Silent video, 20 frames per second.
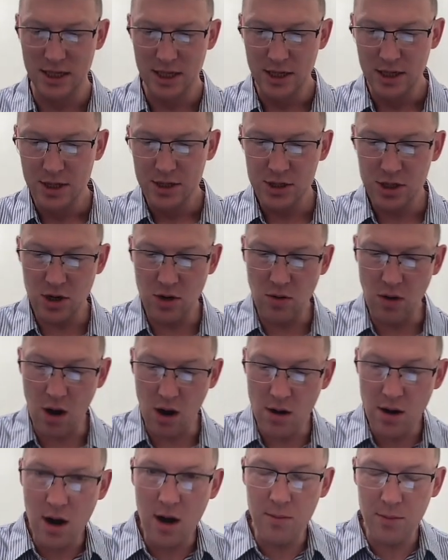So our
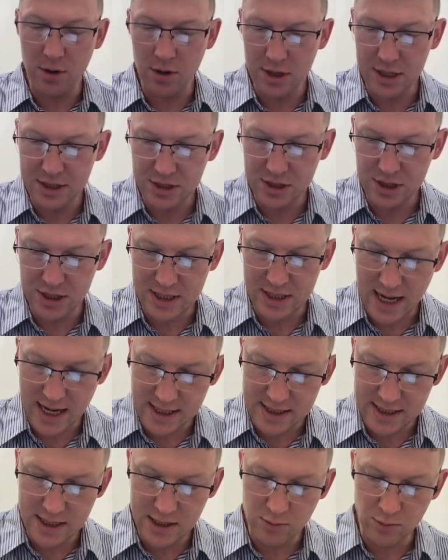number is just
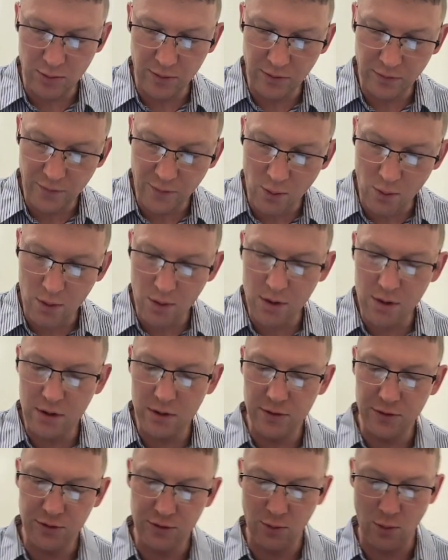x equals
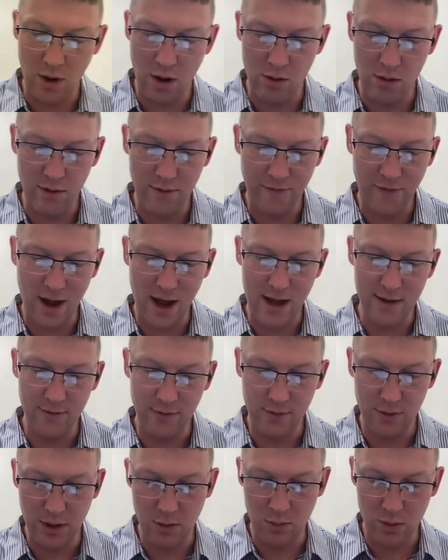4 square root of
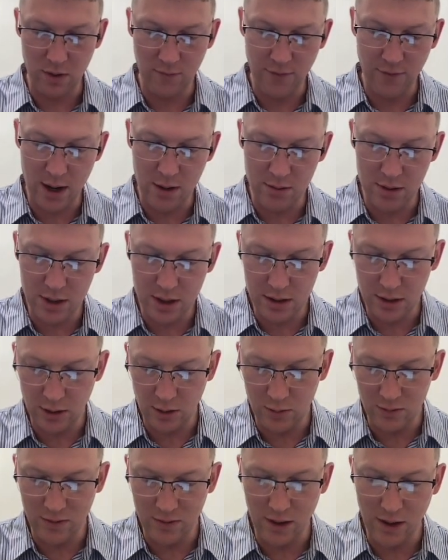5. And we found it
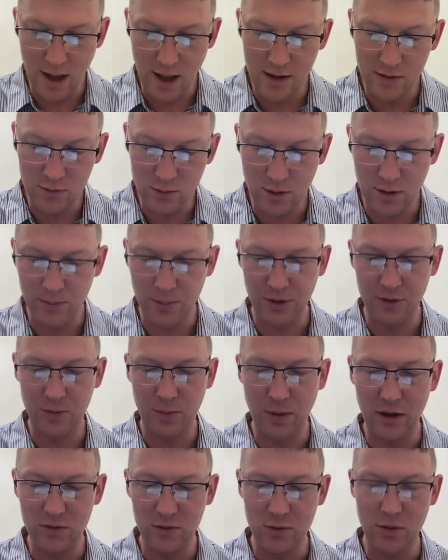using A squared plus
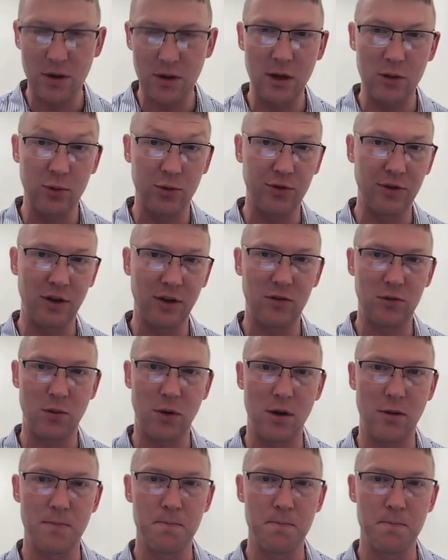B squared equals C squared.